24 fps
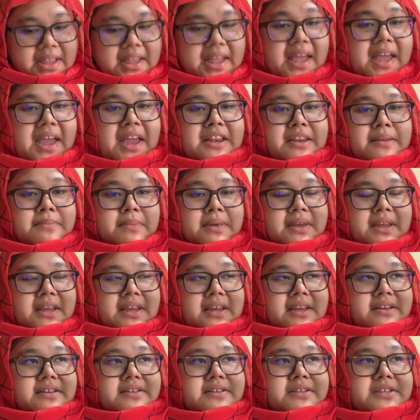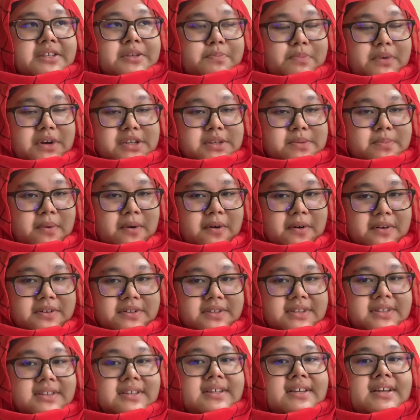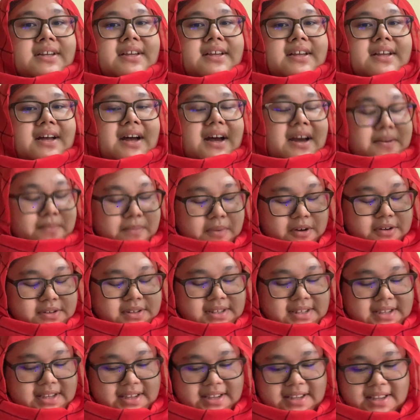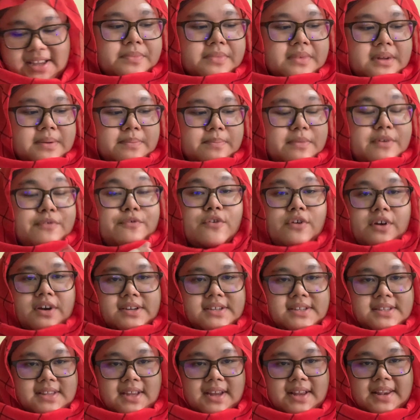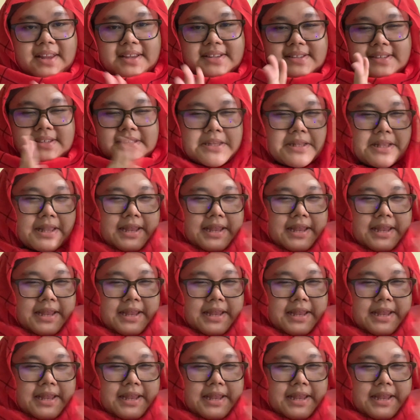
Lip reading: anime surprise box unboxing. Before I start, let's